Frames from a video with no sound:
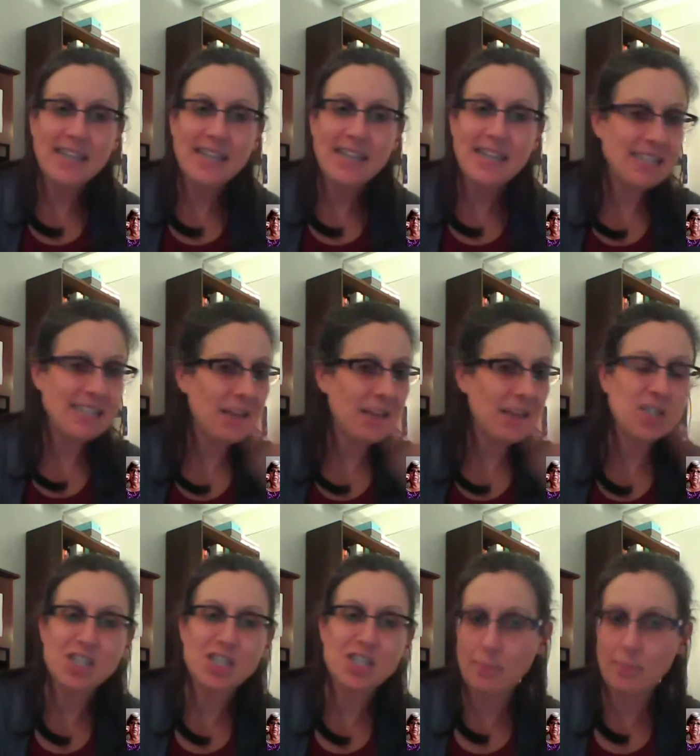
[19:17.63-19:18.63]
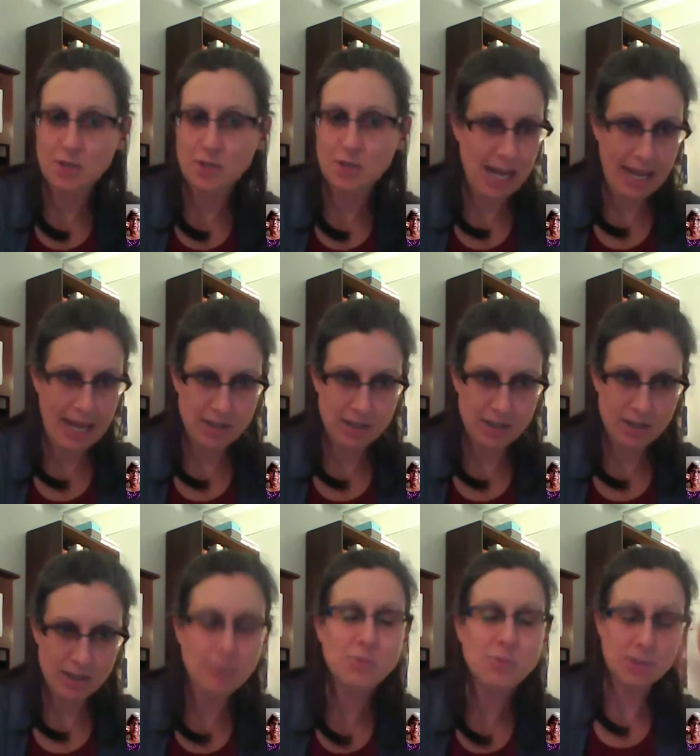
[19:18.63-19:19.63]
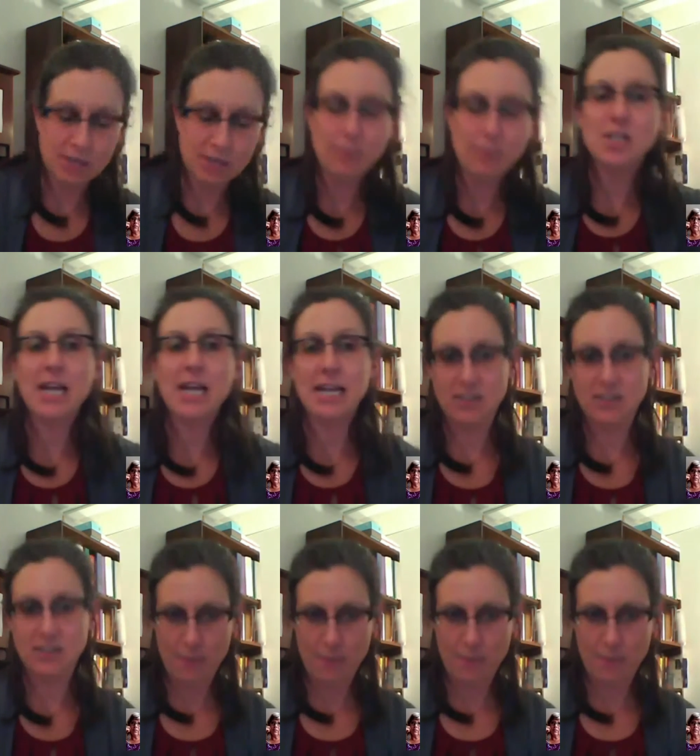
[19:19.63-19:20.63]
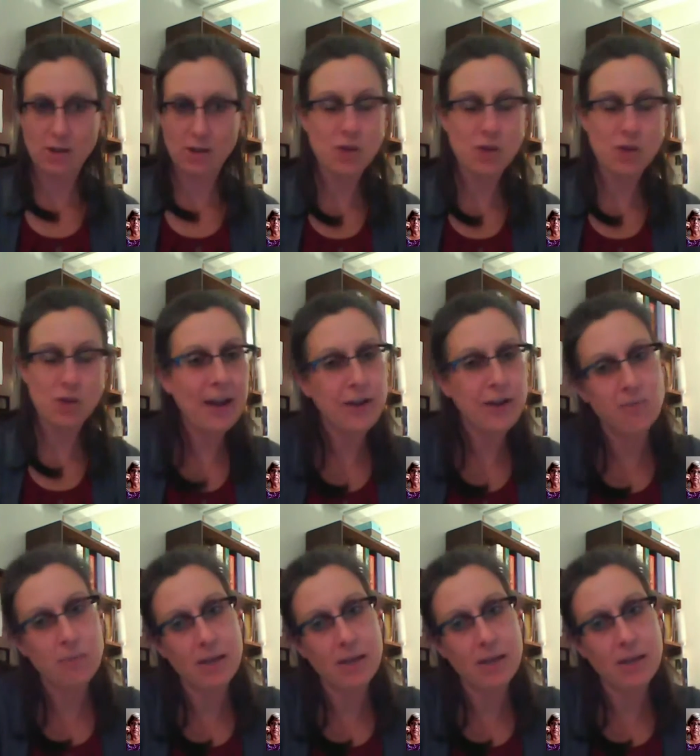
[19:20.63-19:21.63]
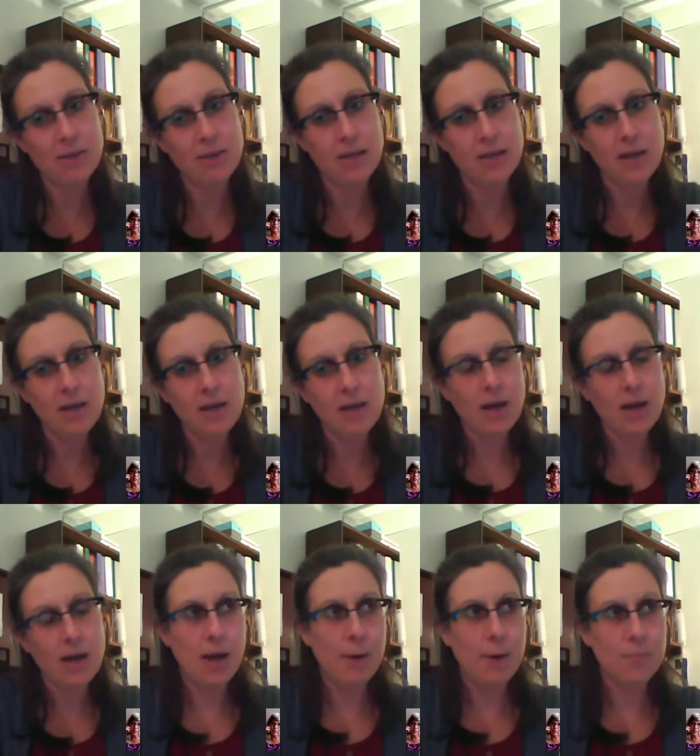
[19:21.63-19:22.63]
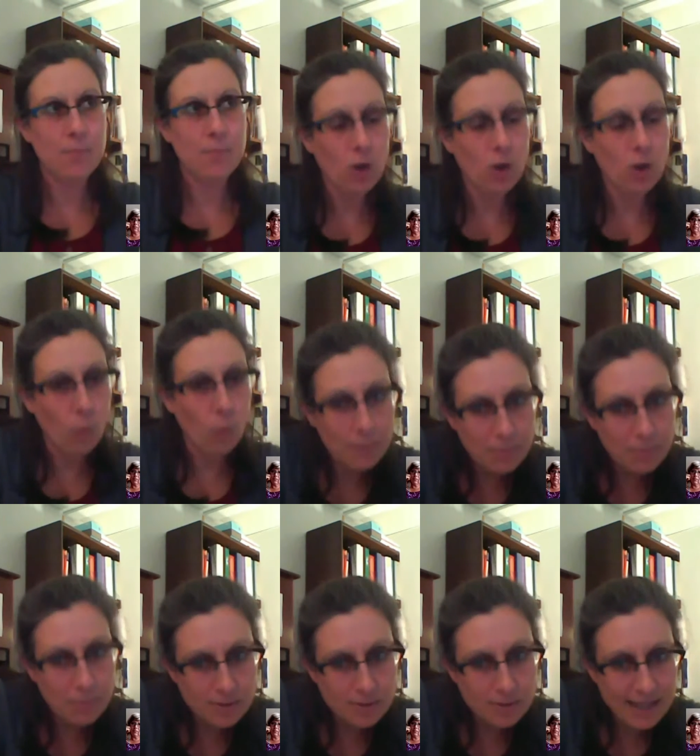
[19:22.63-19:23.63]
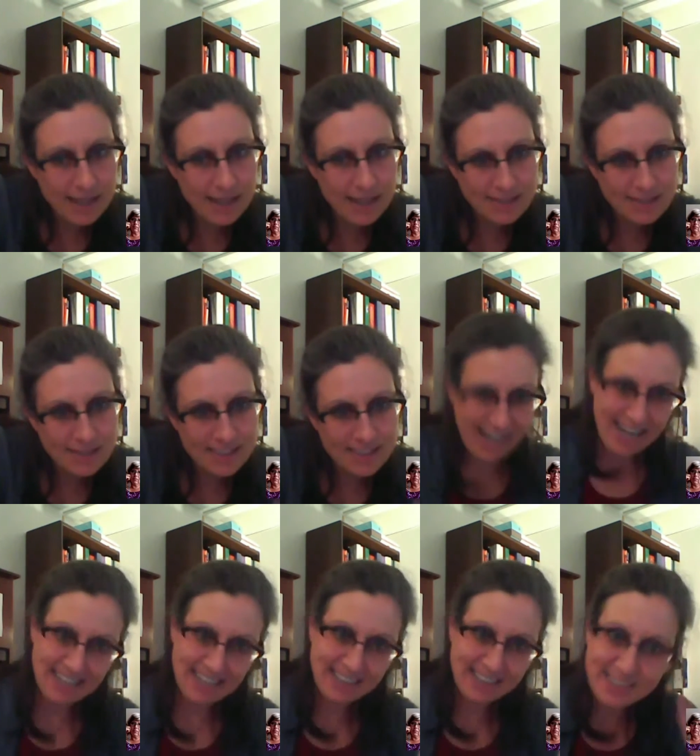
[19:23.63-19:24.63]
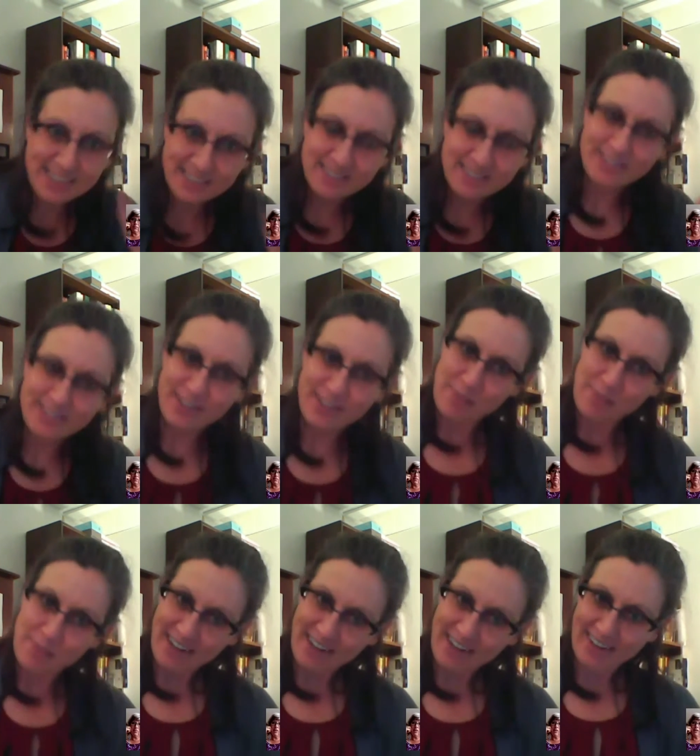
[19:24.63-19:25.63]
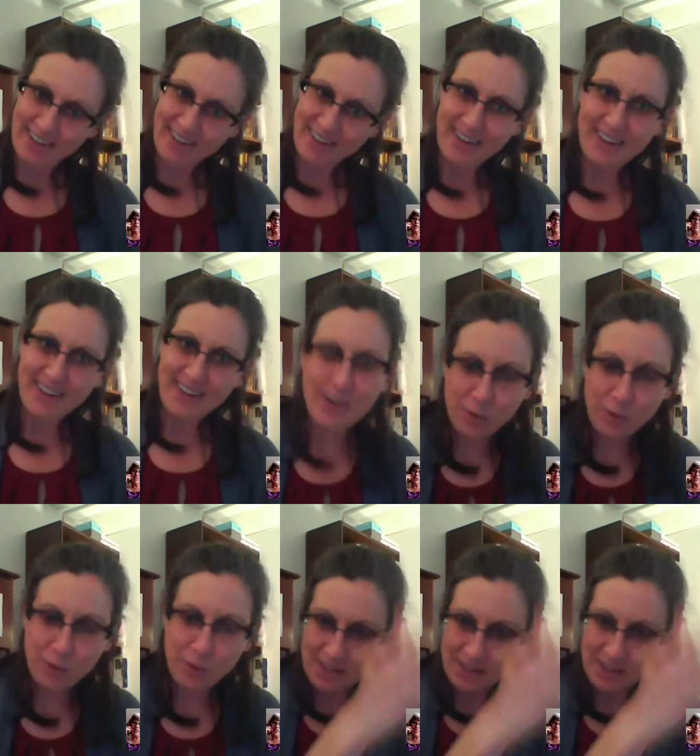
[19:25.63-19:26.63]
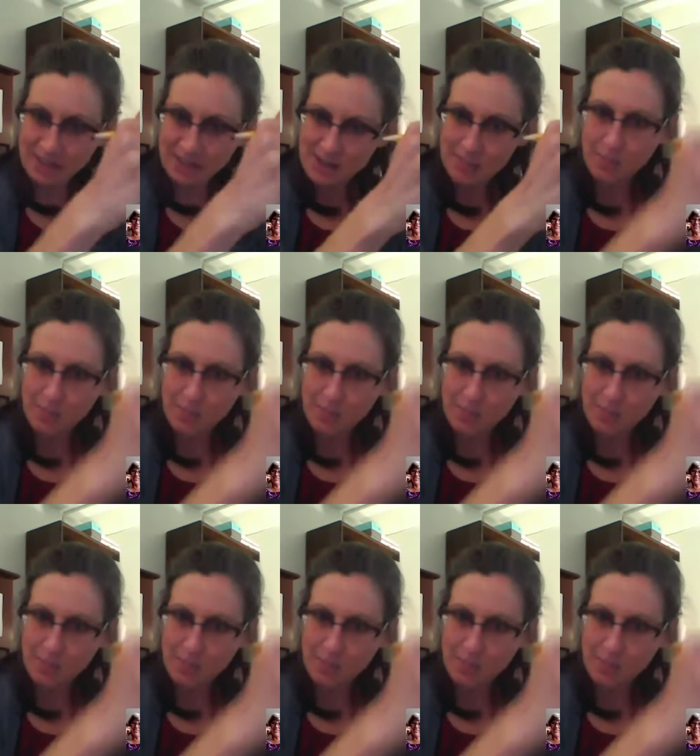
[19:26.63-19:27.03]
say is that there was some change, some change for the better. So that could have been maybe a 1% change for the better, or one little jump,